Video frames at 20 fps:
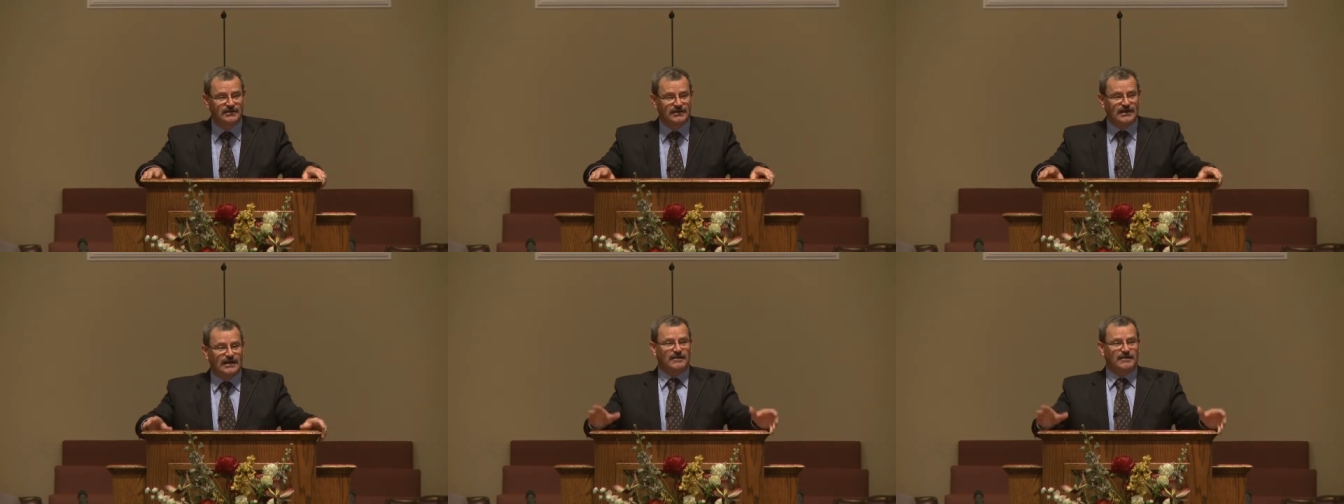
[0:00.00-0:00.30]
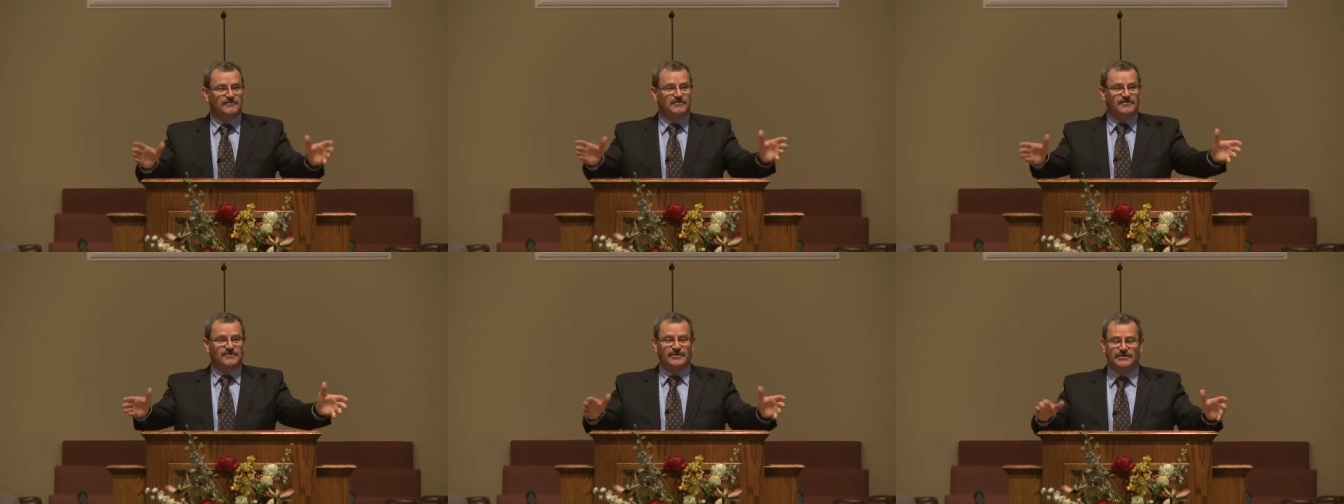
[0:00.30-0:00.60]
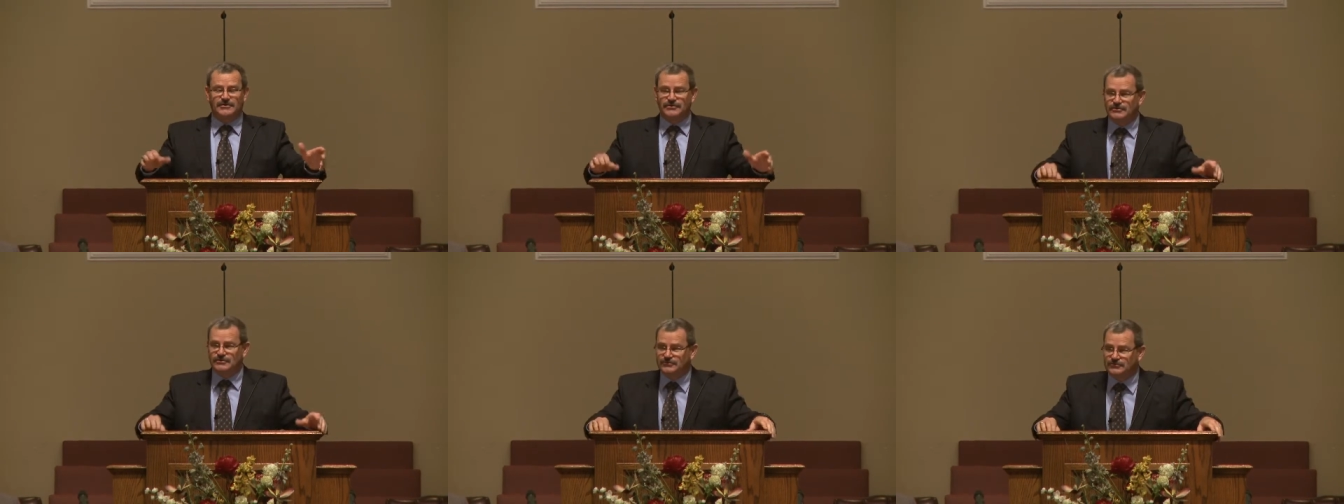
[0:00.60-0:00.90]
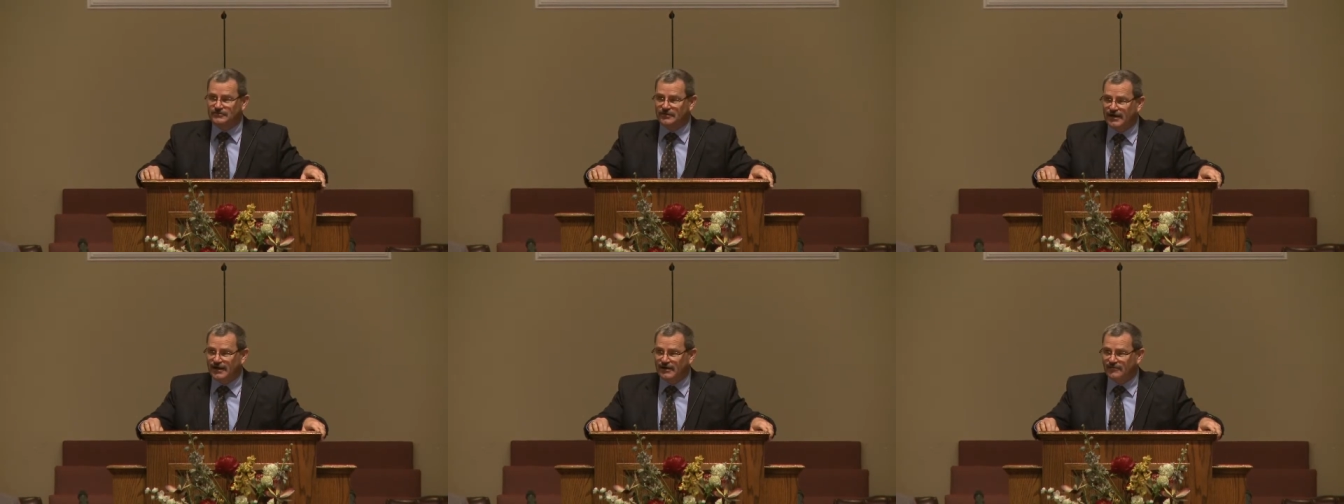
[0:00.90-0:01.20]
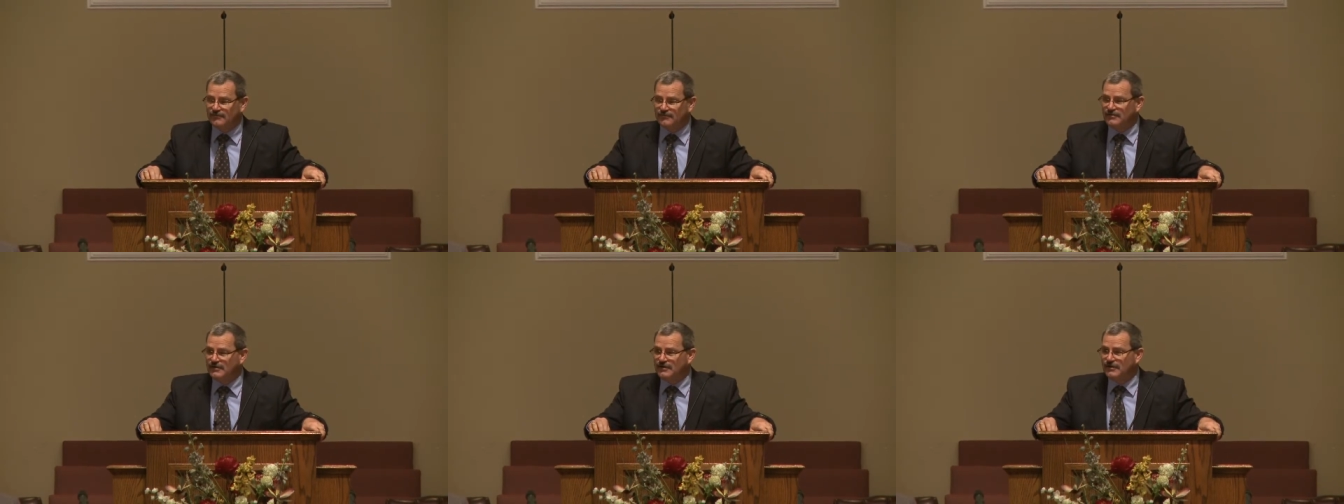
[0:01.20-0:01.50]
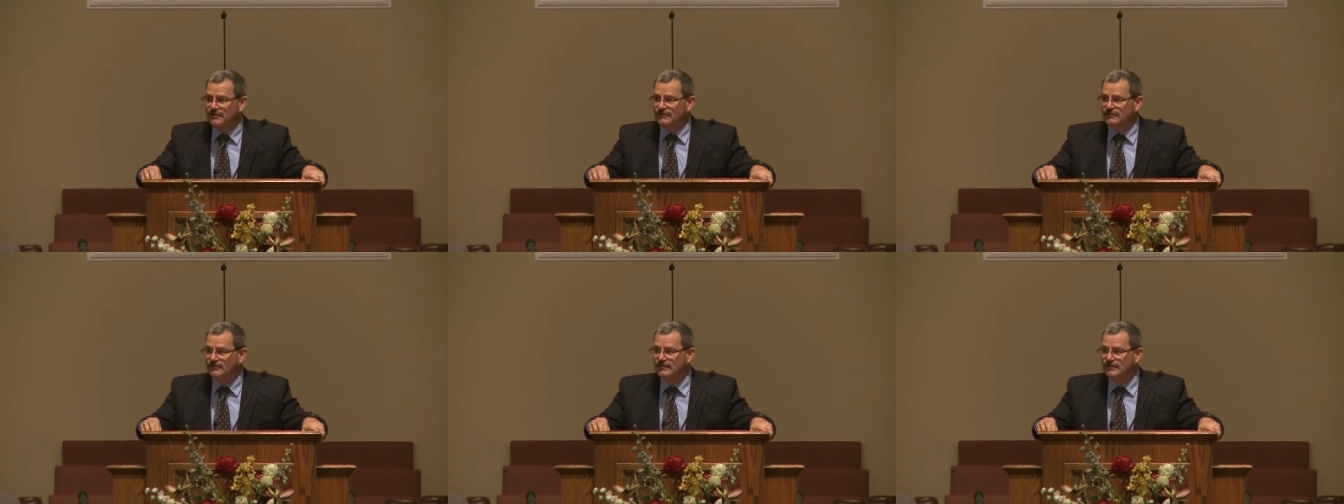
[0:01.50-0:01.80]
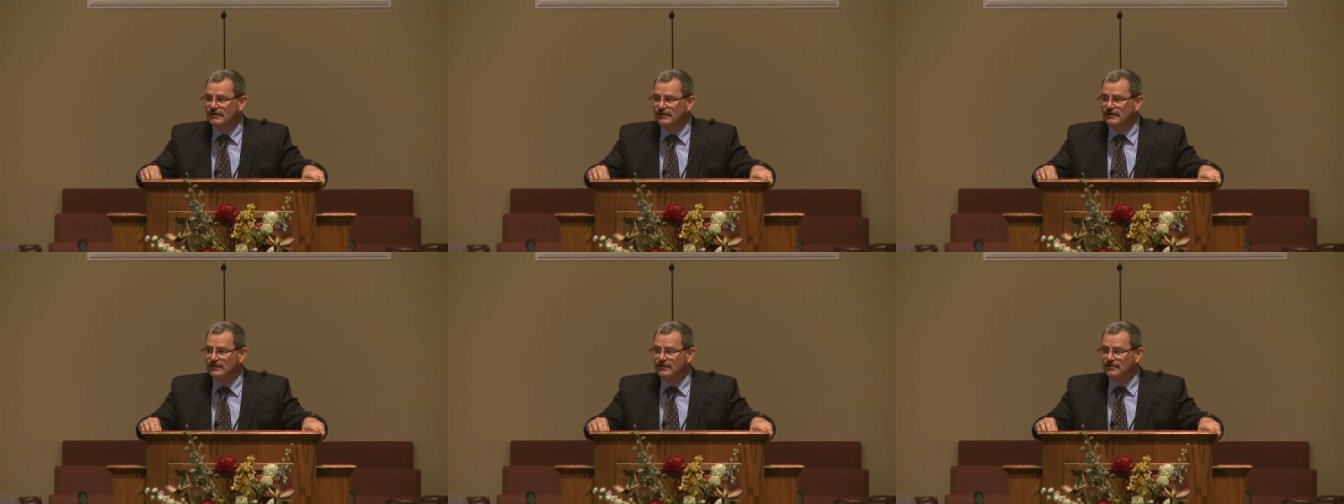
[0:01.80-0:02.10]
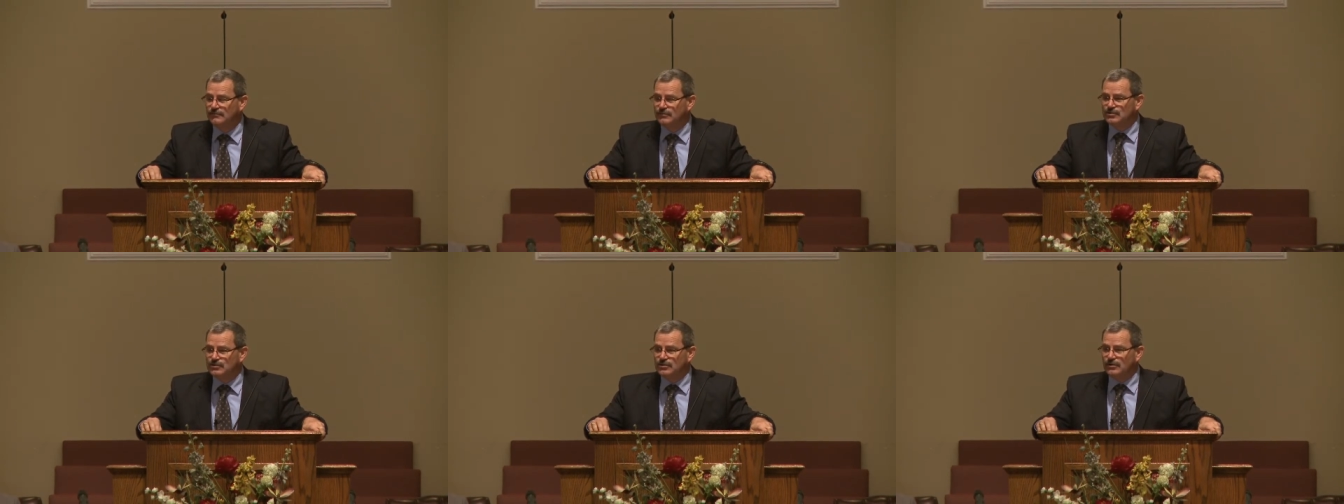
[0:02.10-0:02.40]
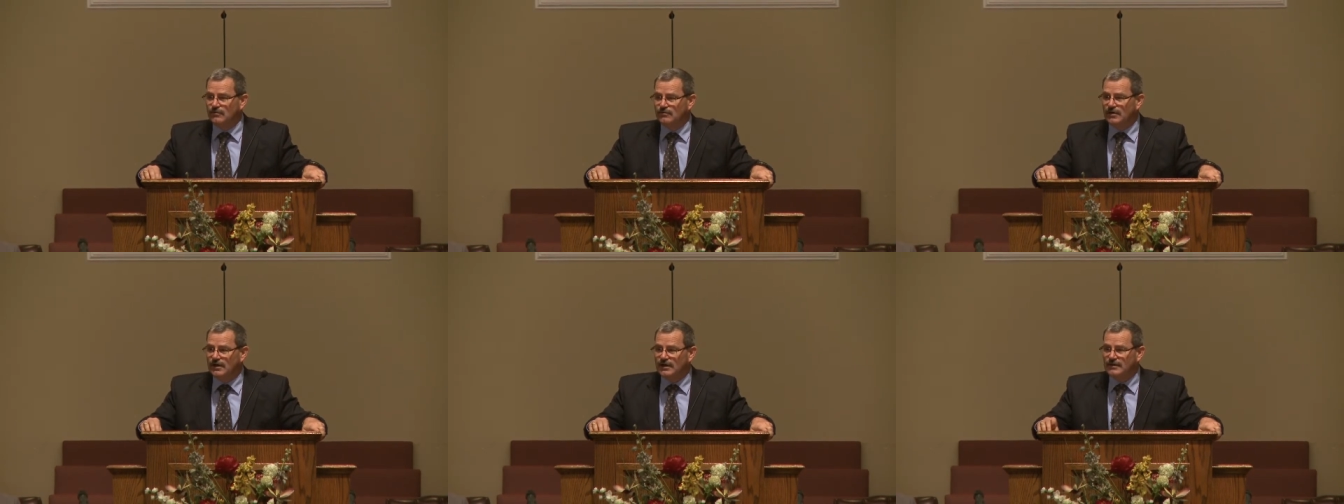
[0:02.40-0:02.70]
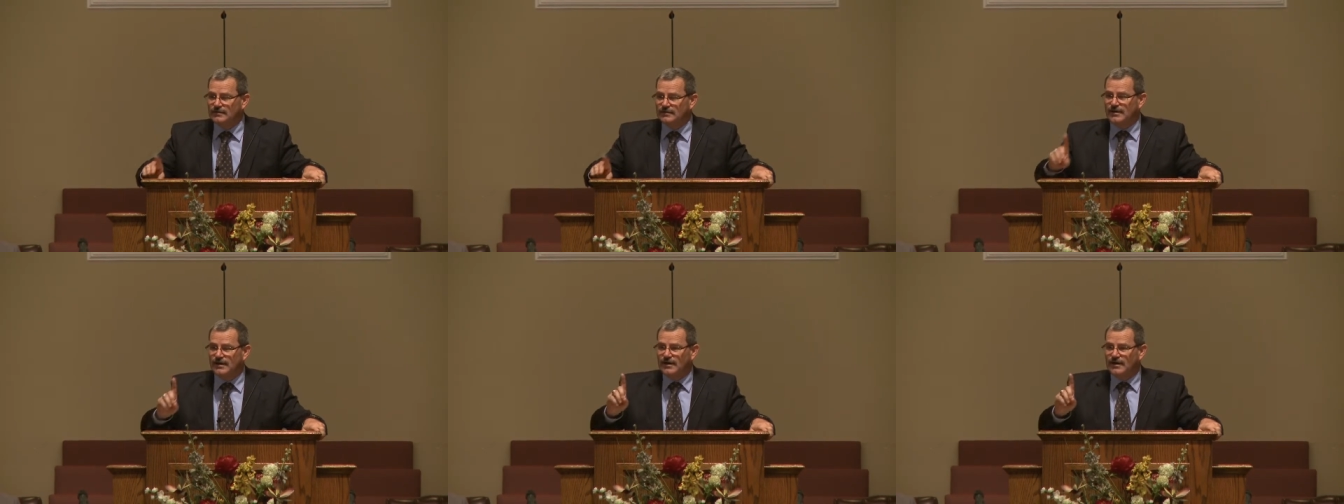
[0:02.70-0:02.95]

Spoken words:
Calvary's under stress, But you know what?